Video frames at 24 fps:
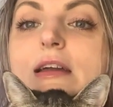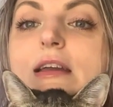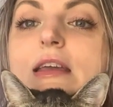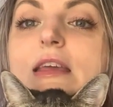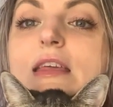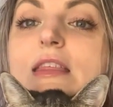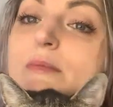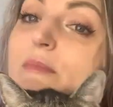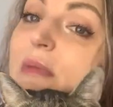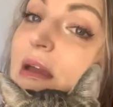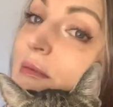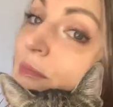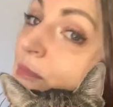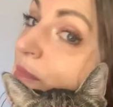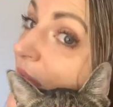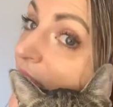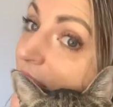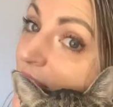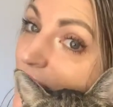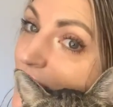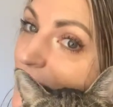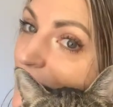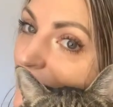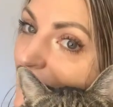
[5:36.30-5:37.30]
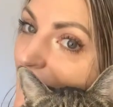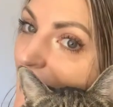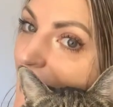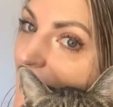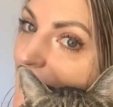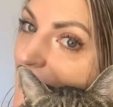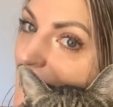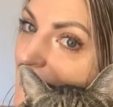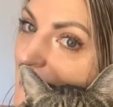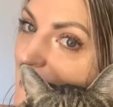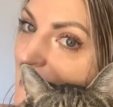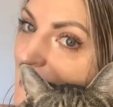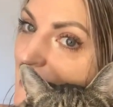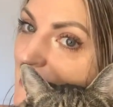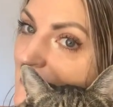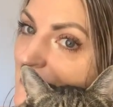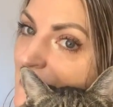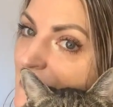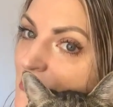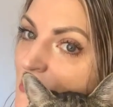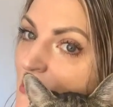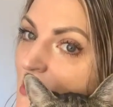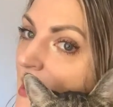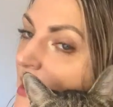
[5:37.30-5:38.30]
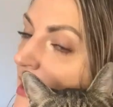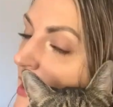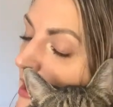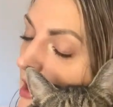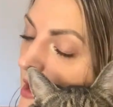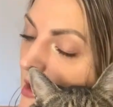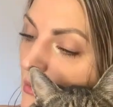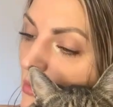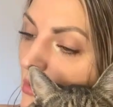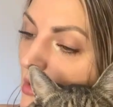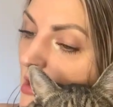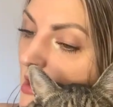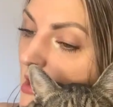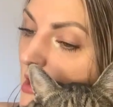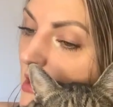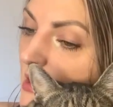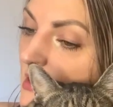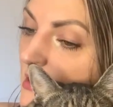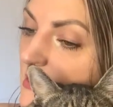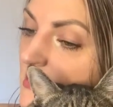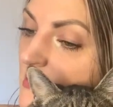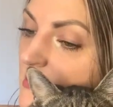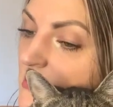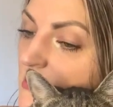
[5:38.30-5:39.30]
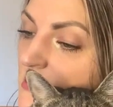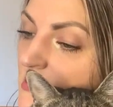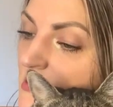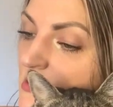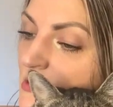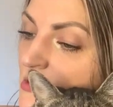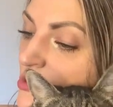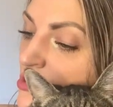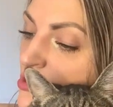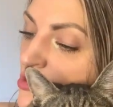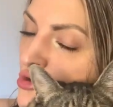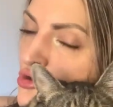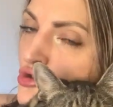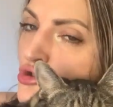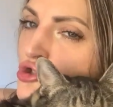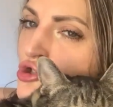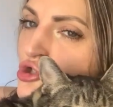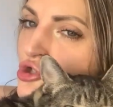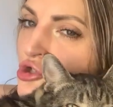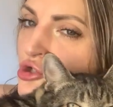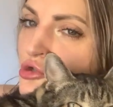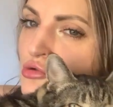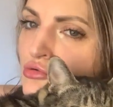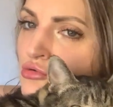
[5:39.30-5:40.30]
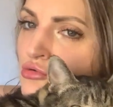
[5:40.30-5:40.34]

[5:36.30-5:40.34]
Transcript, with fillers: He's my best friend. Hey, buddy. Yeah.